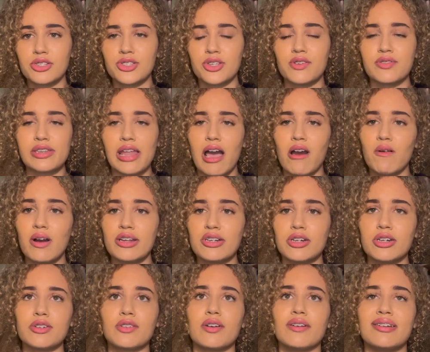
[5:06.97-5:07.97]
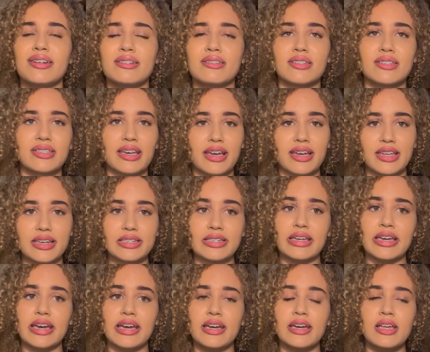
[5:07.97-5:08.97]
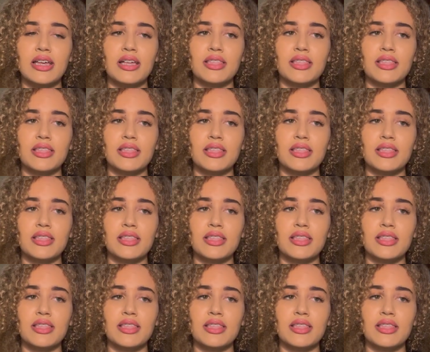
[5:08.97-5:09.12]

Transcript: So now I know going into second year